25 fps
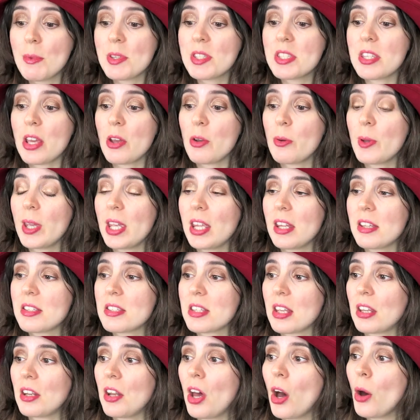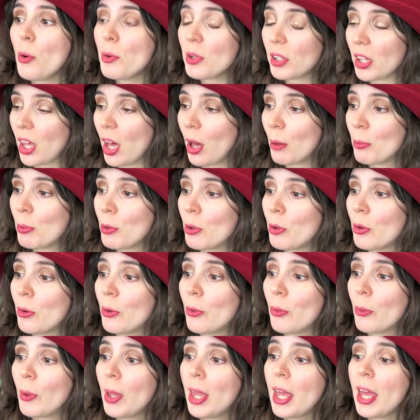So it's an older
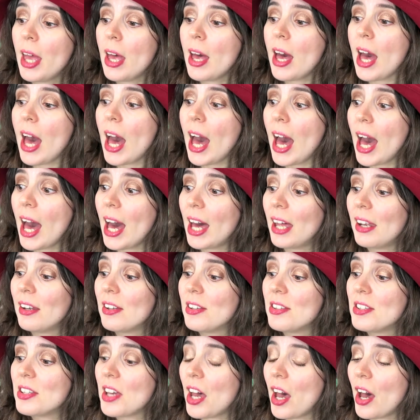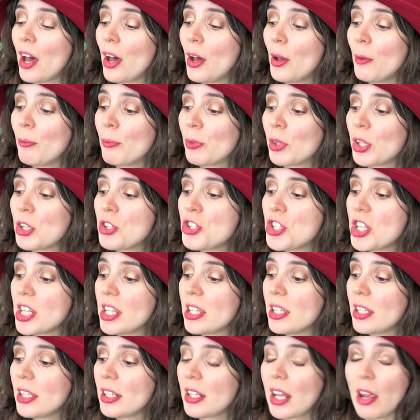couple, and
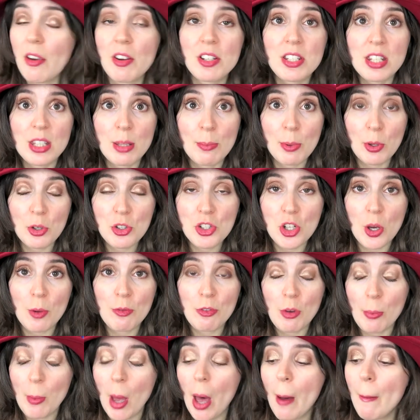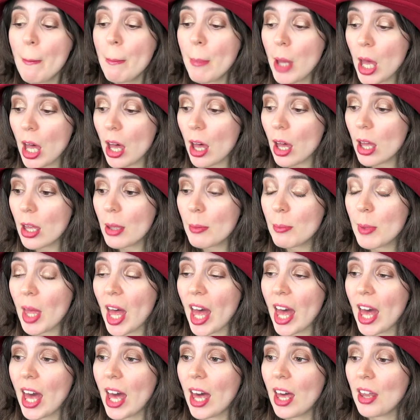she inherited the bookshop from her mum,
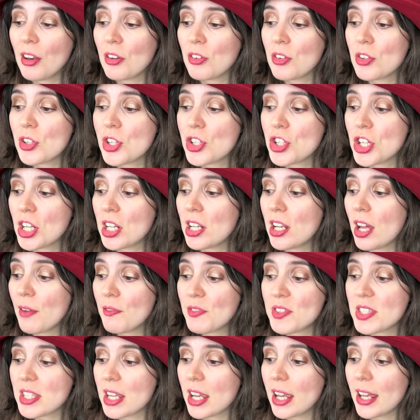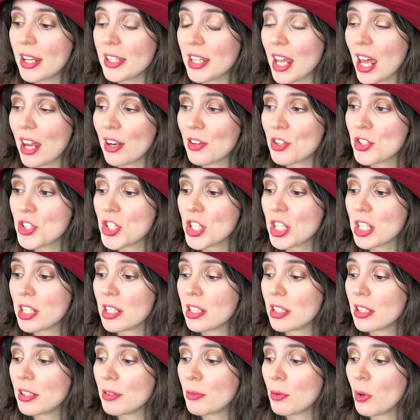and she loves it, and
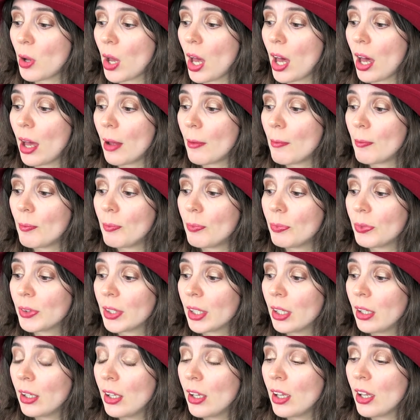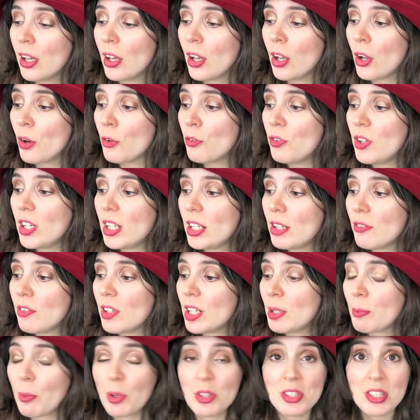she really,
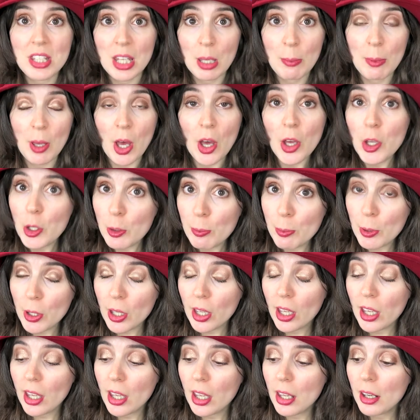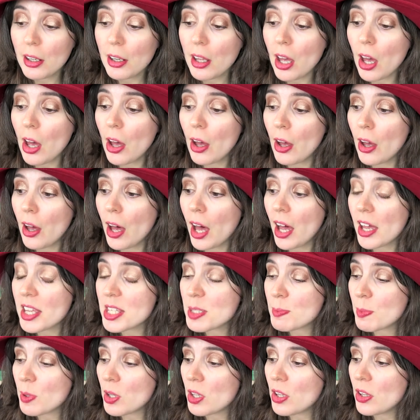really wants to keep it open. Her
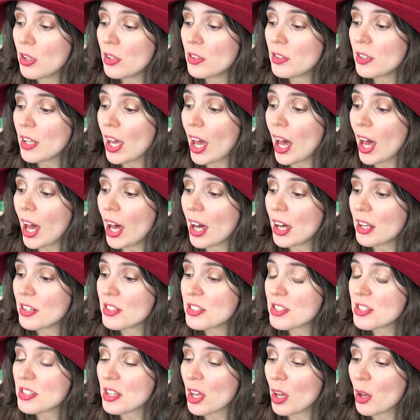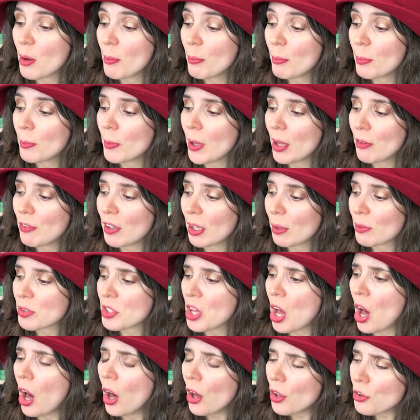husband had some, I think it was
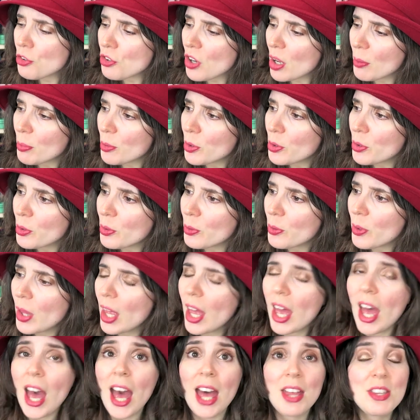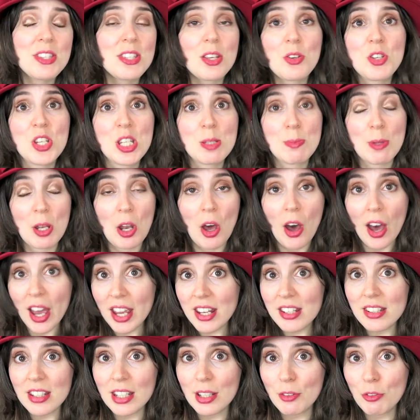heart trouble, and so she's been
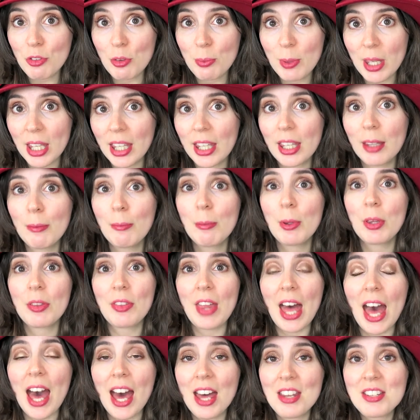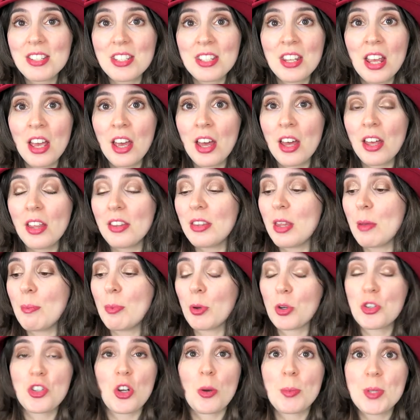hiding from him that the
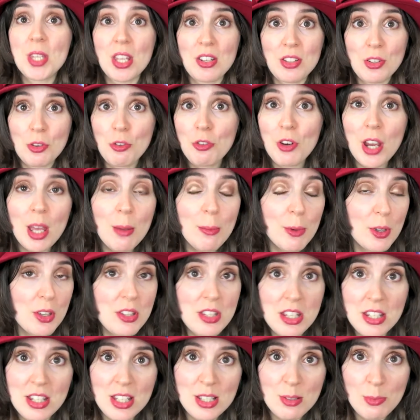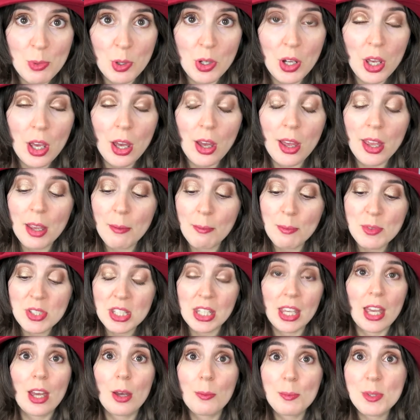bookshop's under threat because he doesn't want him
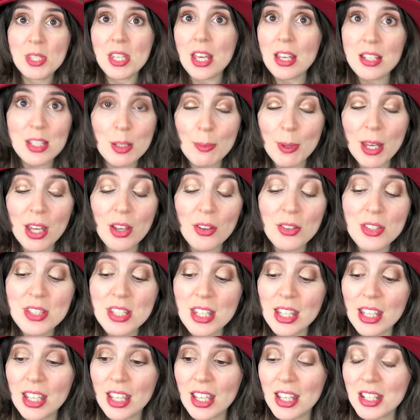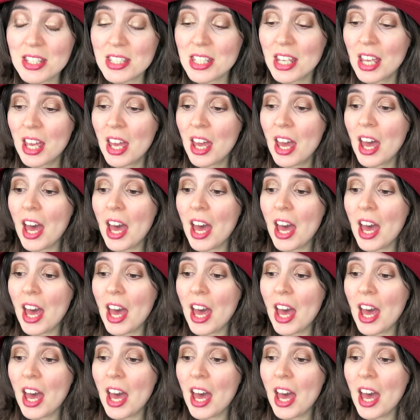to get upset about it.